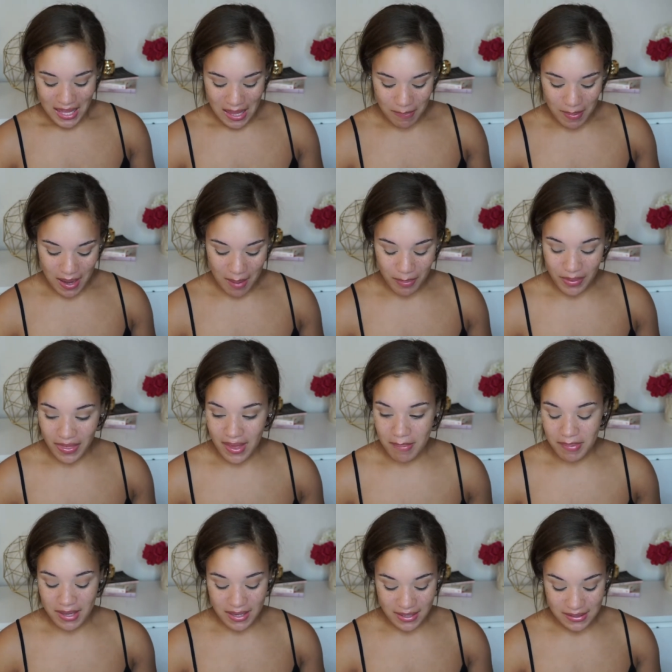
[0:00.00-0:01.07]
keeping up with it,
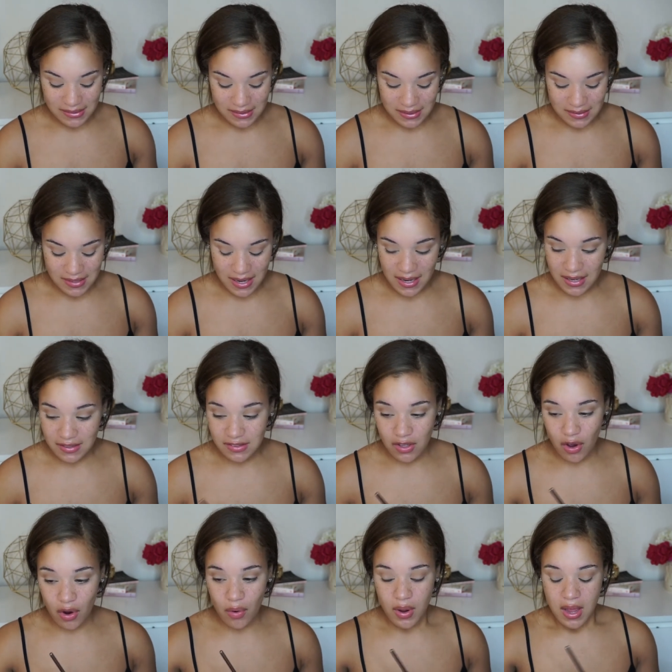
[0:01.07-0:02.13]
being consistent.
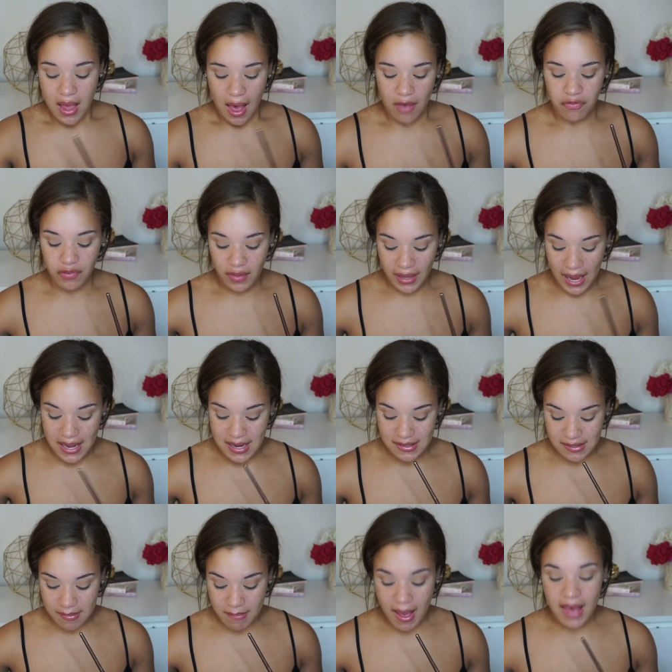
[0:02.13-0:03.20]
So I feel like I need
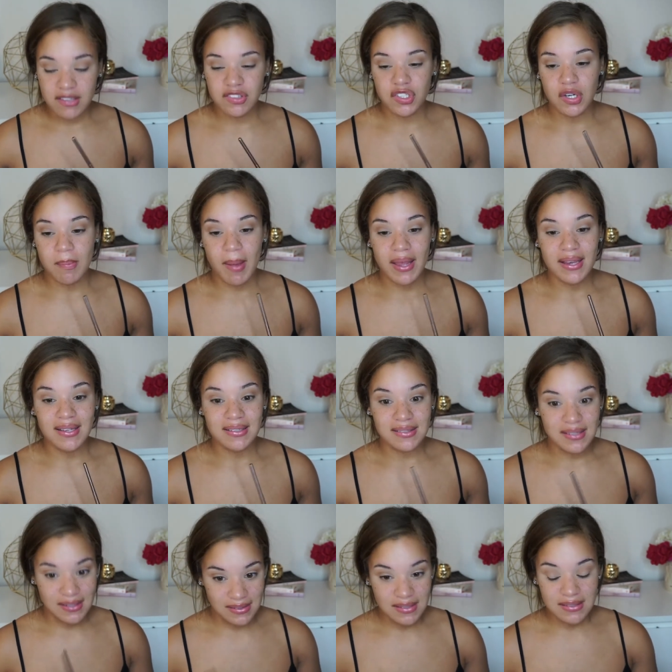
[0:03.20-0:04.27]
to master my
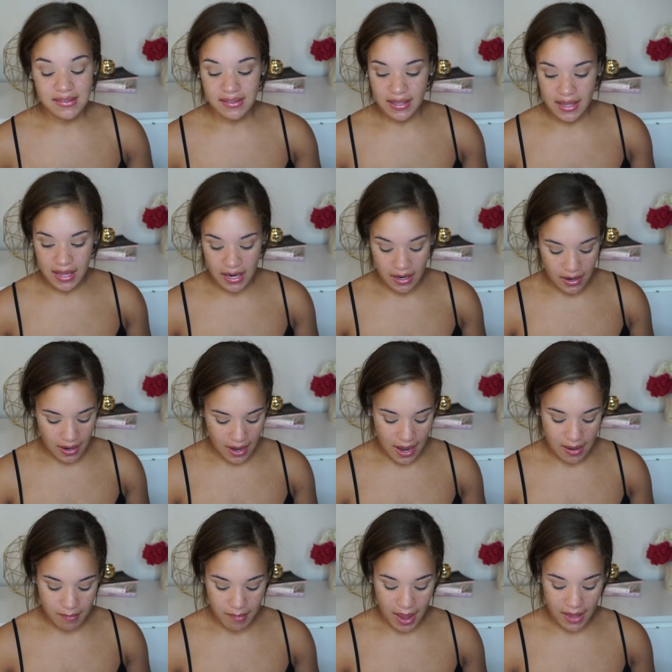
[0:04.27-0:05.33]
consistency here
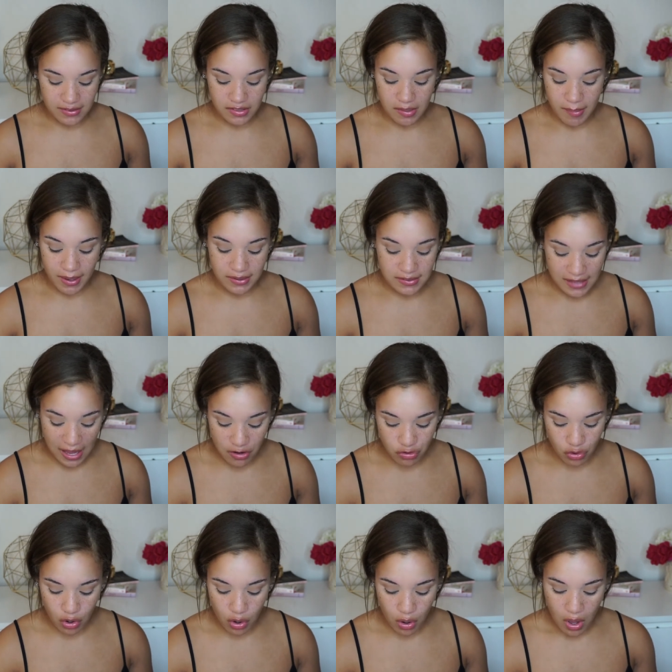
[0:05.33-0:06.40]
and master my
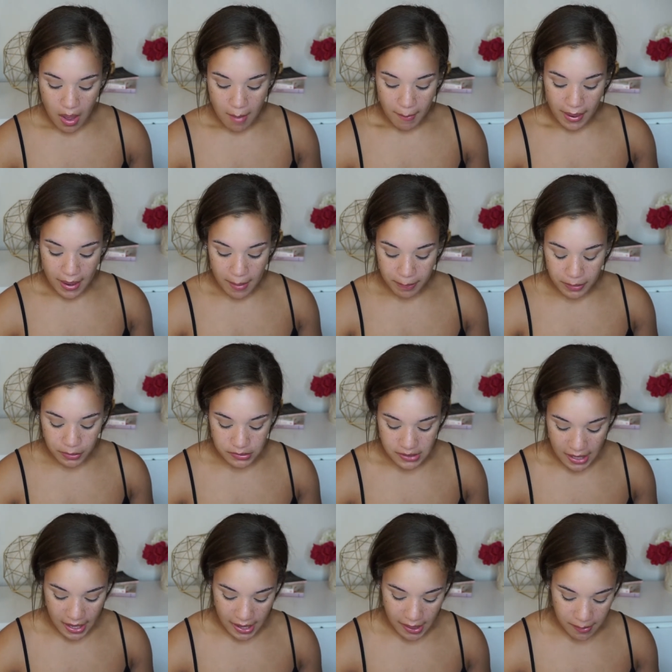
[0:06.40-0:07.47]
schedule, my upload
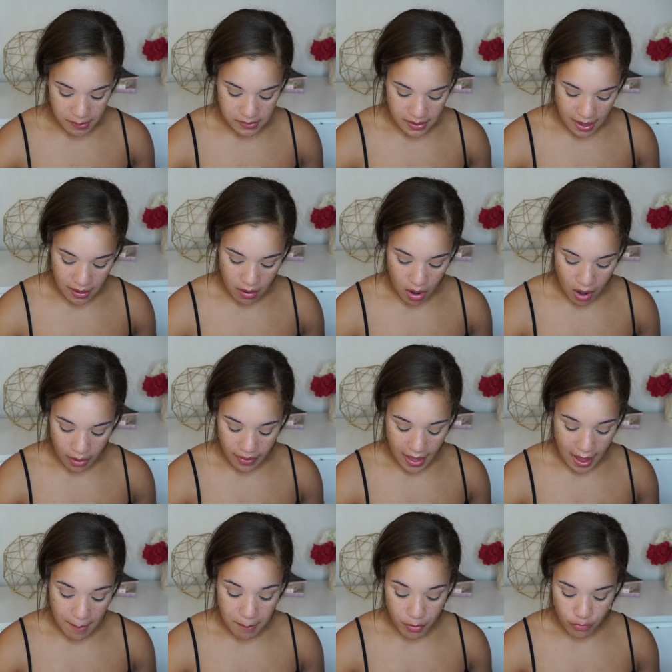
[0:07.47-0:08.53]
times and all
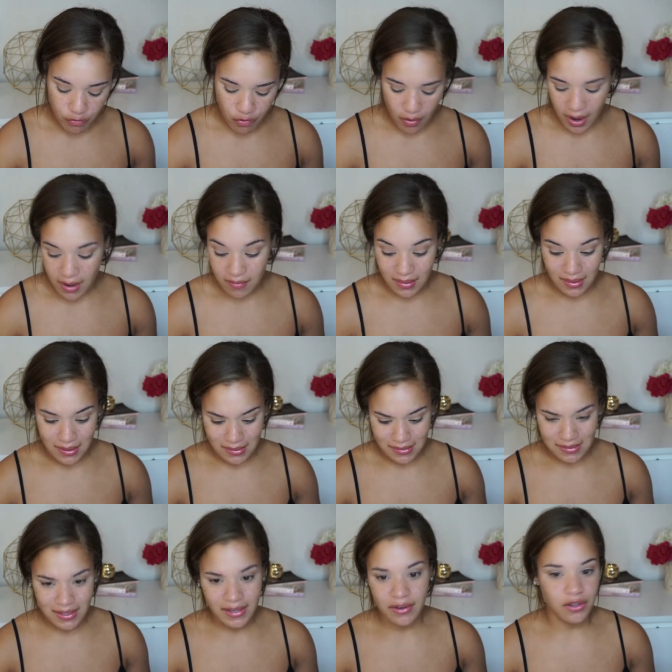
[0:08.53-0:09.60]
that before I even
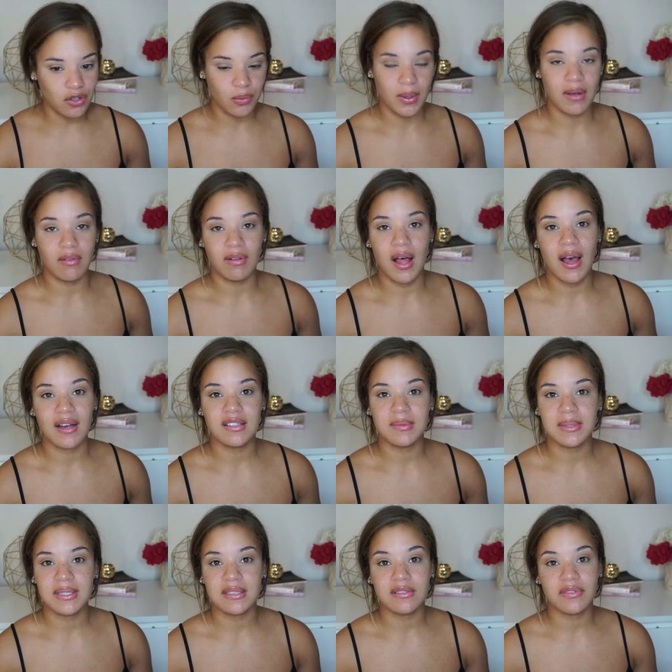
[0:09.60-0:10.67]
consider doing vlogs,
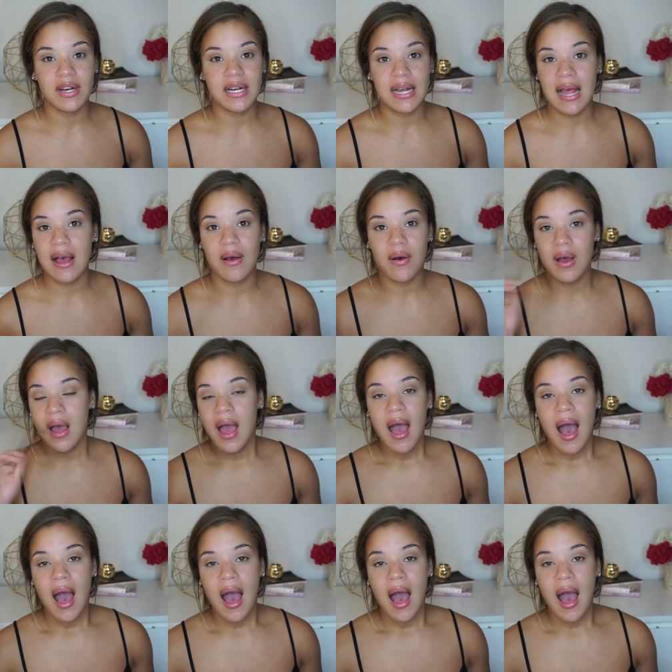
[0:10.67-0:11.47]
because right now